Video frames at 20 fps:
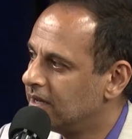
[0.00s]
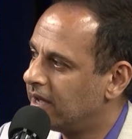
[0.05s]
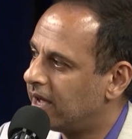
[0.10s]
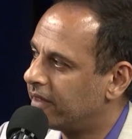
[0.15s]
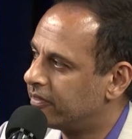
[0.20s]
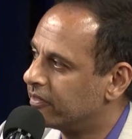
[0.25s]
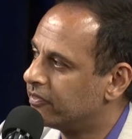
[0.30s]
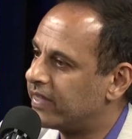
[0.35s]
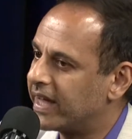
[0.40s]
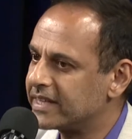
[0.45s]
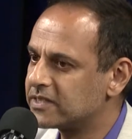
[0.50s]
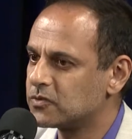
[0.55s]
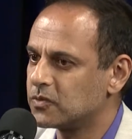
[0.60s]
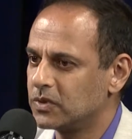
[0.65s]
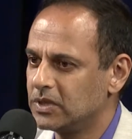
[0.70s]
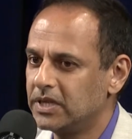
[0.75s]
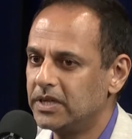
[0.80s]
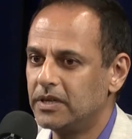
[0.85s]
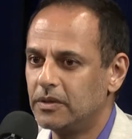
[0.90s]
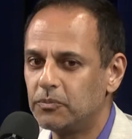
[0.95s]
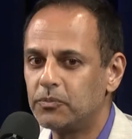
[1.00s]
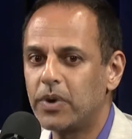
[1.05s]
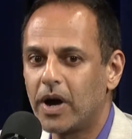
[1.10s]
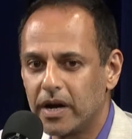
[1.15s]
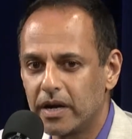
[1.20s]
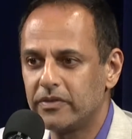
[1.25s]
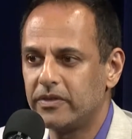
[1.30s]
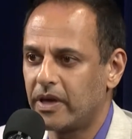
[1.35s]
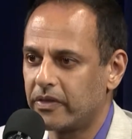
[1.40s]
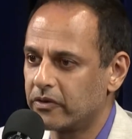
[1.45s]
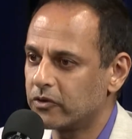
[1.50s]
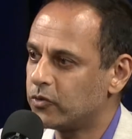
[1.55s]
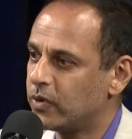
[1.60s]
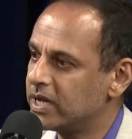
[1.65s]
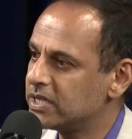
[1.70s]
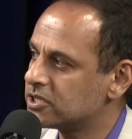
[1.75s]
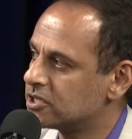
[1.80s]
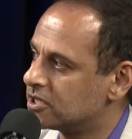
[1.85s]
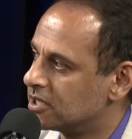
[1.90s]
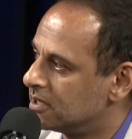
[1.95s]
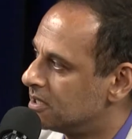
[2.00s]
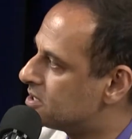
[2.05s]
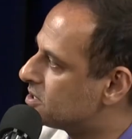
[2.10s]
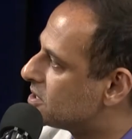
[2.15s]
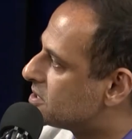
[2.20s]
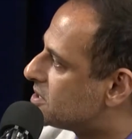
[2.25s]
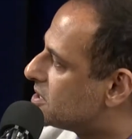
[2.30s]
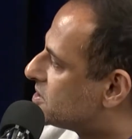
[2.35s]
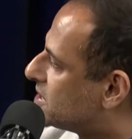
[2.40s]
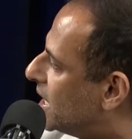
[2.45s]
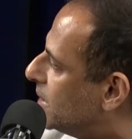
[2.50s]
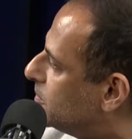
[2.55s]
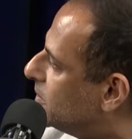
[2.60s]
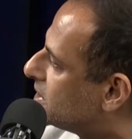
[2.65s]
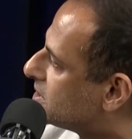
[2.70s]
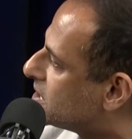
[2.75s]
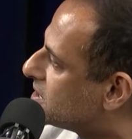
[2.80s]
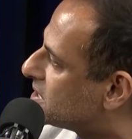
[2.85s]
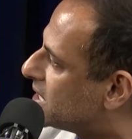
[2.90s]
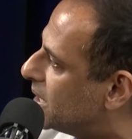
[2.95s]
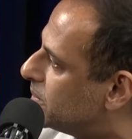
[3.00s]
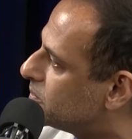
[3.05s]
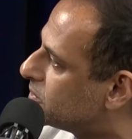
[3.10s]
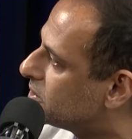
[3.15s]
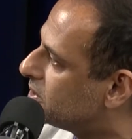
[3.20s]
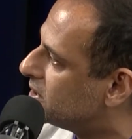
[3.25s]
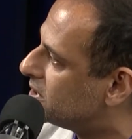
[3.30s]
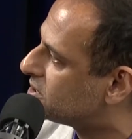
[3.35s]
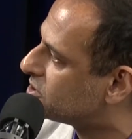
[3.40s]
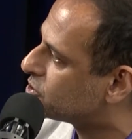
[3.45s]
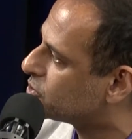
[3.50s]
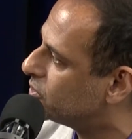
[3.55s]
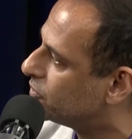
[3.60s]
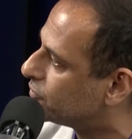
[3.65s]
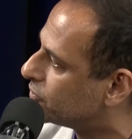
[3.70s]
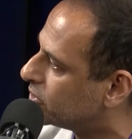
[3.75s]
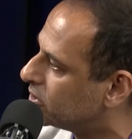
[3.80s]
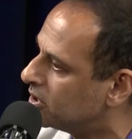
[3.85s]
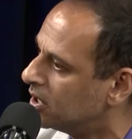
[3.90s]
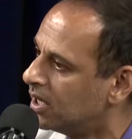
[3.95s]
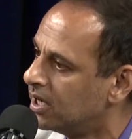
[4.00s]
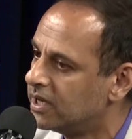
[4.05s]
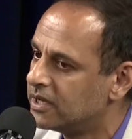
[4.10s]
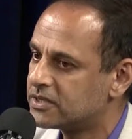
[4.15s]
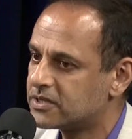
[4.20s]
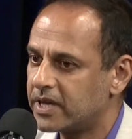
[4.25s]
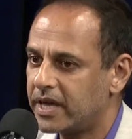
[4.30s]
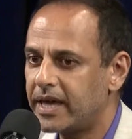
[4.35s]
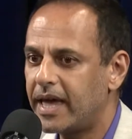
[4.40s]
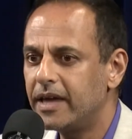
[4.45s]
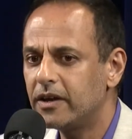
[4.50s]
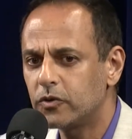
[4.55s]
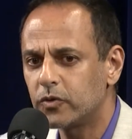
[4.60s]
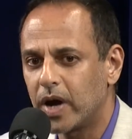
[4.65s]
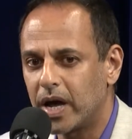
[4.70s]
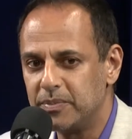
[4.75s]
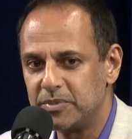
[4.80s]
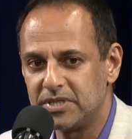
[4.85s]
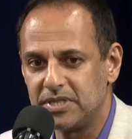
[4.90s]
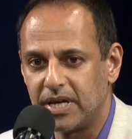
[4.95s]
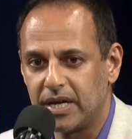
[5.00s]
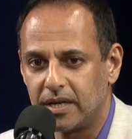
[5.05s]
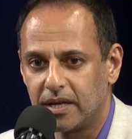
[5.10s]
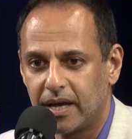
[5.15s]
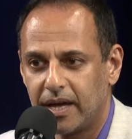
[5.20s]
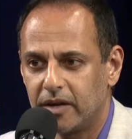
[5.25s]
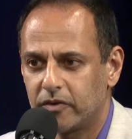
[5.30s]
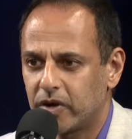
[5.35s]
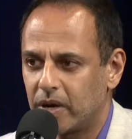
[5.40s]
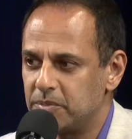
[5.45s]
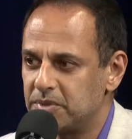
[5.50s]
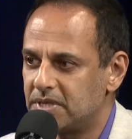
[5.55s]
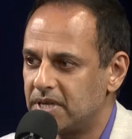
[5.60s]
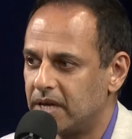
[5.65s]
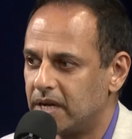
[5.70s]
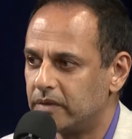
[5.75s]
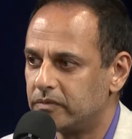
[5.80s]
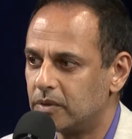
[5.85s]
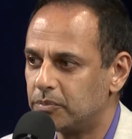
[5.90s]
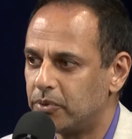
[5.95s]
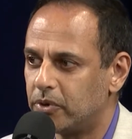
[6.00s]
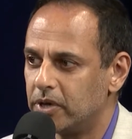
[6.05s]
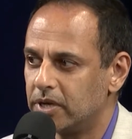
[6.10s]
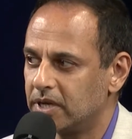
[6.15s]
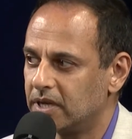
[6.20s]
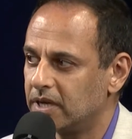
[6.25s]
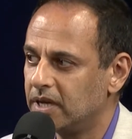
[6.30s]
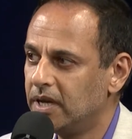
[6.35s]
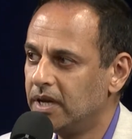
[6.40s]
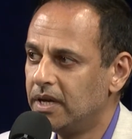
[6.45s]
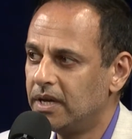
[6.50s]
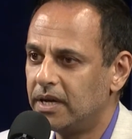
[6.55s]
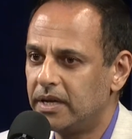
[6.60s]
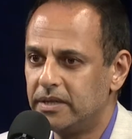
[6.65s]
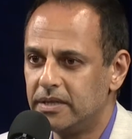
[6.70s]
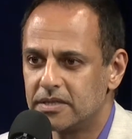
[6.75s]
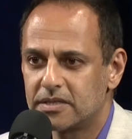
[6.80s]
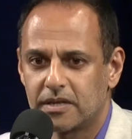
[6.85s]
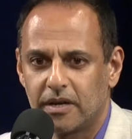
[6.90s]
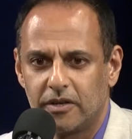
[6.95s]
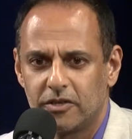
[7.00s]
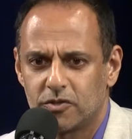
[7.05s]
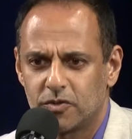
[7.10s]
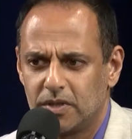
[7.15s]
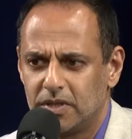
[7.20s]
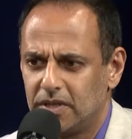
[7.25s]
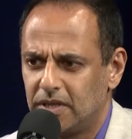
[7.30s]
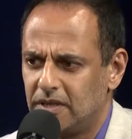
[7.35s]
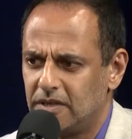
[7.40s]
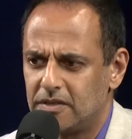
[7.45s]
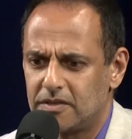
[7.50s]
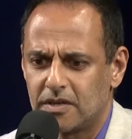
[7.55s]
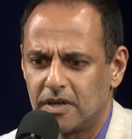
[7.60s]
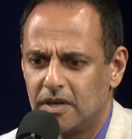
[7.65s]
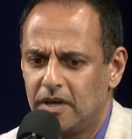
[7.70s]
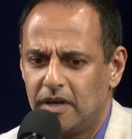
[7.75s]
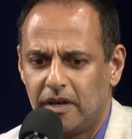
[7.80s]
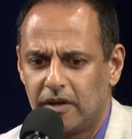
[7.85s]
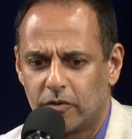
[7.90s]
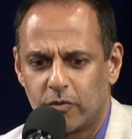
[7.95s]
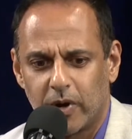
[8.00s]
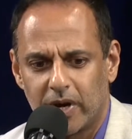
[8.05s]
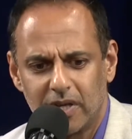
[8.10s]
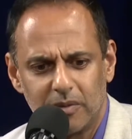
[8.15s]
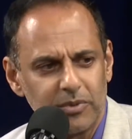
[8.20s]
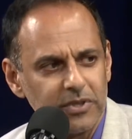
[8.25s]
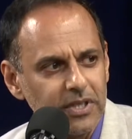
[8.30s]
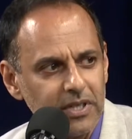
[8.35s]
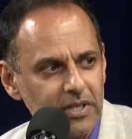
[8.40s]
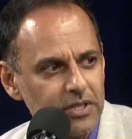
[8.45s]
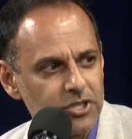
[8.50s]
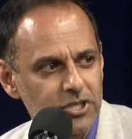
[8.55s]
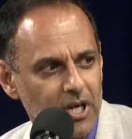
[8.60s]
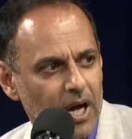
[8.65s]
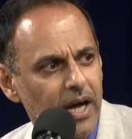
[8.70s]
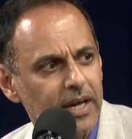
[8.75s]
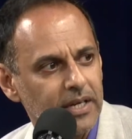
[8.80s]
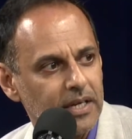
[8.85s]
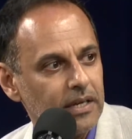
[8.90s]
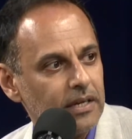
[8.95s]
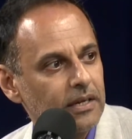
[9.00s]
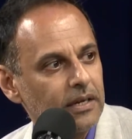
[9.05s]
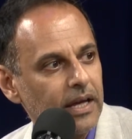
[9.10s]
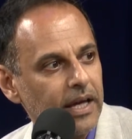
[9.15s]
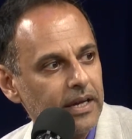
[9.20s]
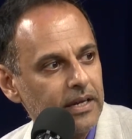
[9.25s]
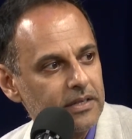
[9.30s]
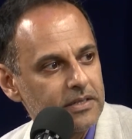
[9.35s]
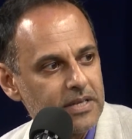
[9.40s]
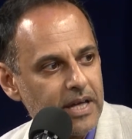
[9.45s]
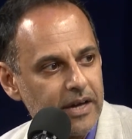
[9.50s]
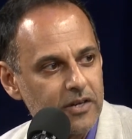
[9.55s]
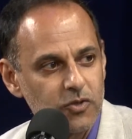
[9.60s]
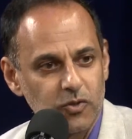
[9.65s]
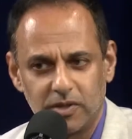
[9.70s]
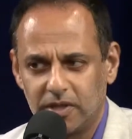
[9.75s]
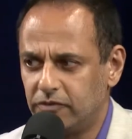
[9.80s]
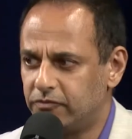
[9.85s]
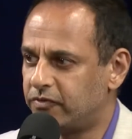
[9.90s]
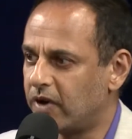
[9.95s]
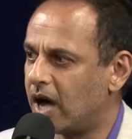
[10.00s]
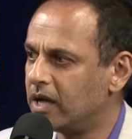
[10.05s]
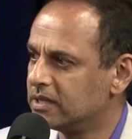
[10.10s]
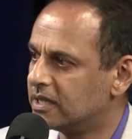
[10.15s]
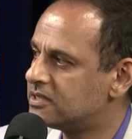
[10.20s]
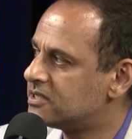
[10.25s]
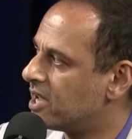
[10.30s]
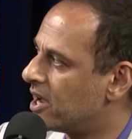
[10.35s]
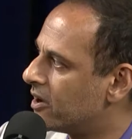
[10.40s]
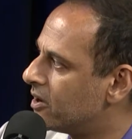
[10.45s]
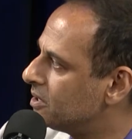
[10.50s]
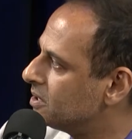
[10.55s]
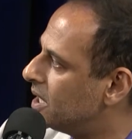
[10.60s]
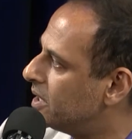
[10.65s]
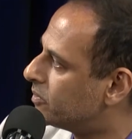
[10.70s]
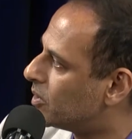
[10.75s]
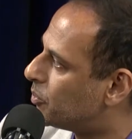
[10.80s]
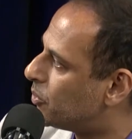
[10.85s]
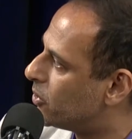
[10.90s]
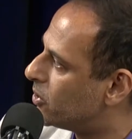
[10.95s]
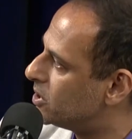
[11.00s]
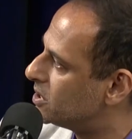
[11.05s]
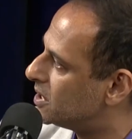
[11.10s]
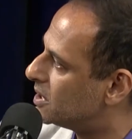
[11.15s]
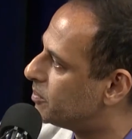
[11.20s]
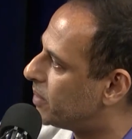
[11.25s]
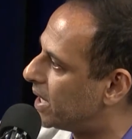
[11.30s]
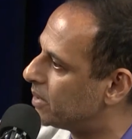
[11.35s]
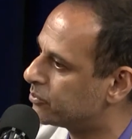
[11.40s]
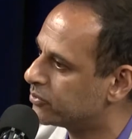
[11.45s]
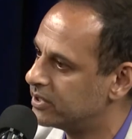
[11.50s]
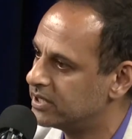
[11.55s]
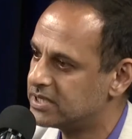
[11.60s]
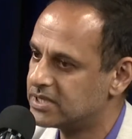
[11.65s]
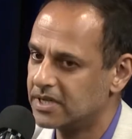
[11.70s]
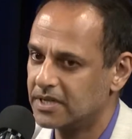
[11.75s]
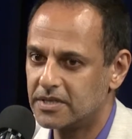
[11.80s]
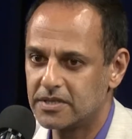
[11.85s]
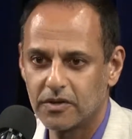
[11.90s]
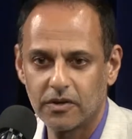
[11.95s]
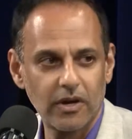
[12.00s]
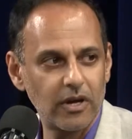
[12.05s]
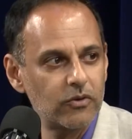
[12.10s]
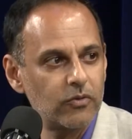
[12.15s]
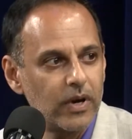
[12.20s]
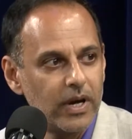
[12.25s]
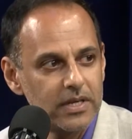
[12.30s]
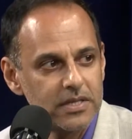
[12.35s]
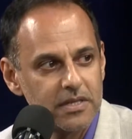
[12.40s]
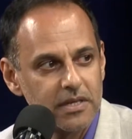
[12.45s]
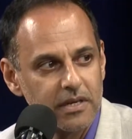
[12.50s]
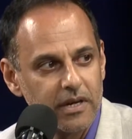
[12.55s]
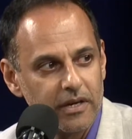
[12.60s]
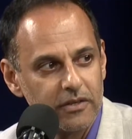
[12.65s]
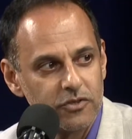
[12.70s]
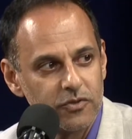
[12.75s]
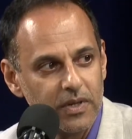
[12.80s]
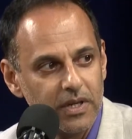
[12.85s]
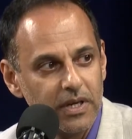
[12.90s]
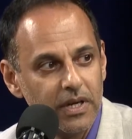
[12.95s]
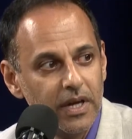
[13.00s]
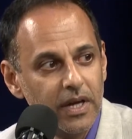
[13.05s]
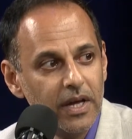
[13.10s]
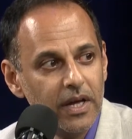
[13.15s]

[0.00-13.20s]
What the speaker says: I think that's really part of the other question. It's just the same, it's the same, it's true for, say, hate crimes data. Hate crimes data reporting in this country is incredibly shoddy, and it's actually voluntarily reported by precincts across the country.